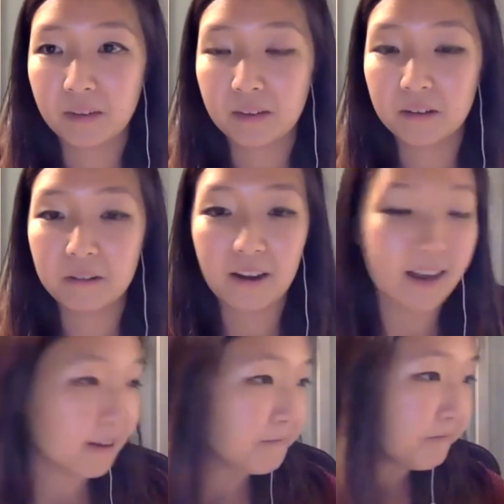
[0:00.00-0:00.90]
All
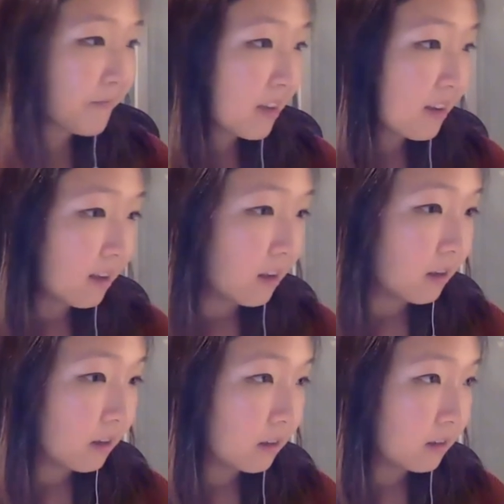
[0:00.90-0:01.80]
right.
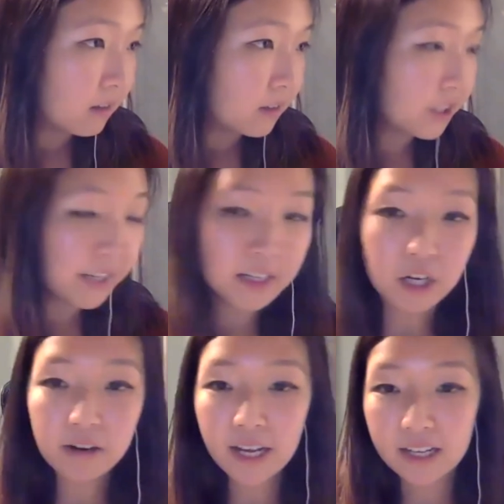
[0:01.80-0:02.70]
You can
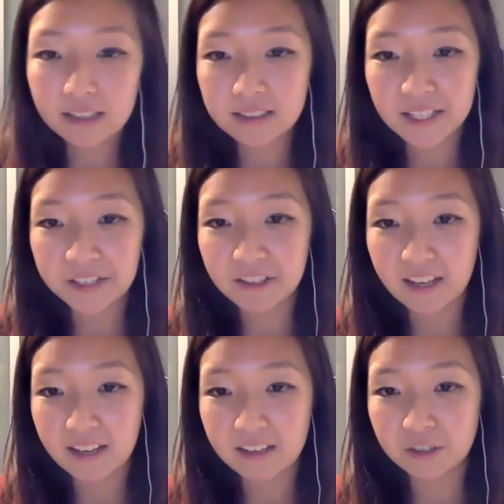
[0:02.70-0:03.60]
go ahead and continue to
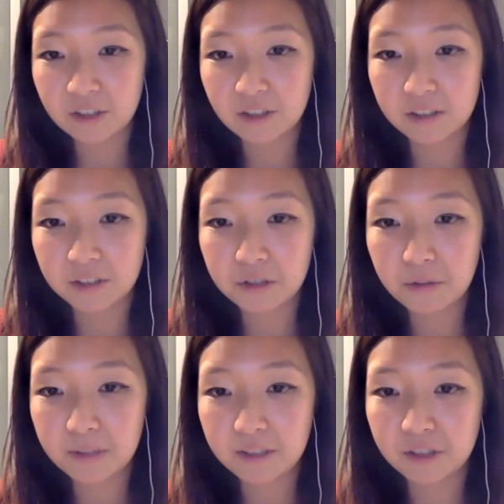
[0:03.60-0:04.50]
answer the two
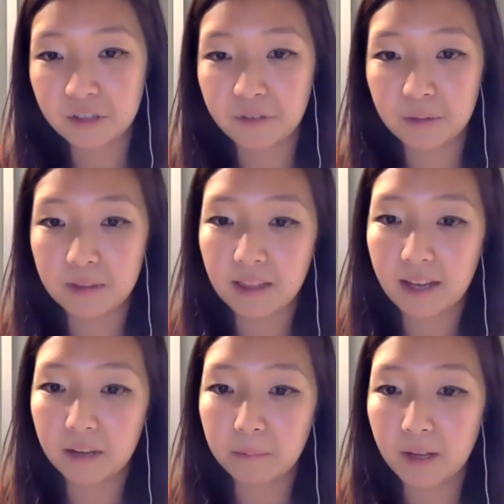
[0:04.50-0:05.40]
questions if you would
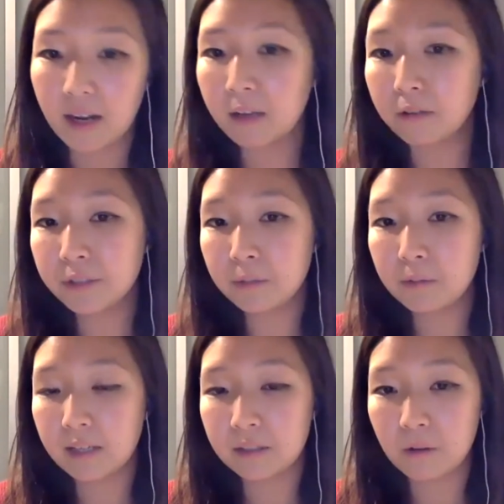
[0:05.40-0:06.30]
like, but I also would
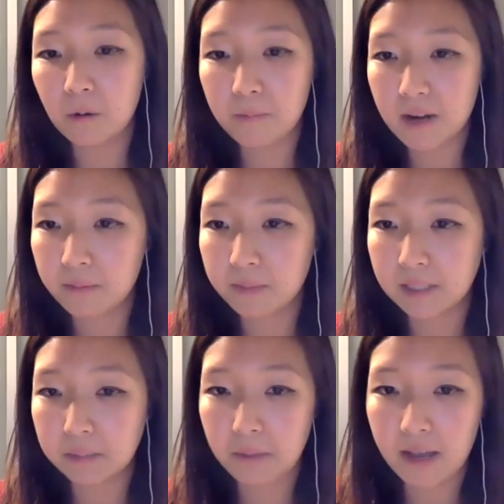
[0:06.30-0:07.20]
like to open up this
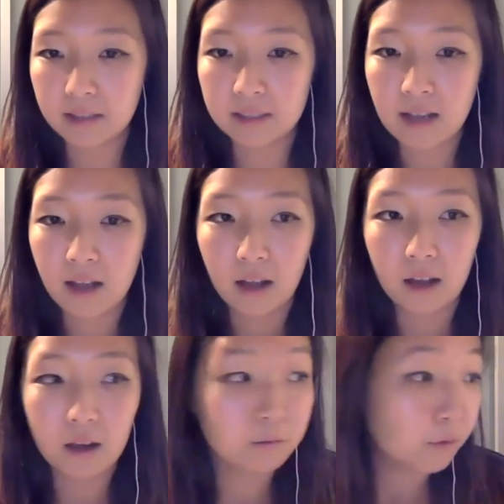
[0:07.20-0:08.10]
space
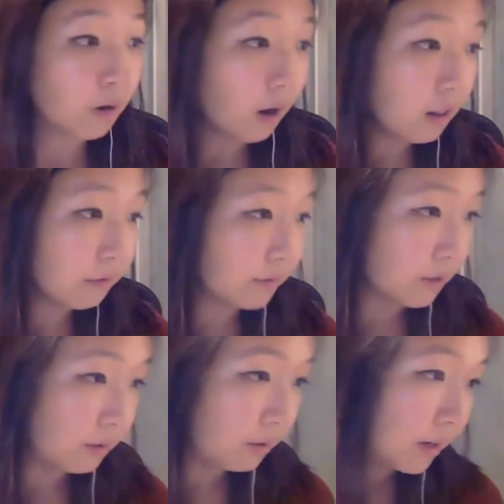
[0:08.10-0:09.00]
um, for all of you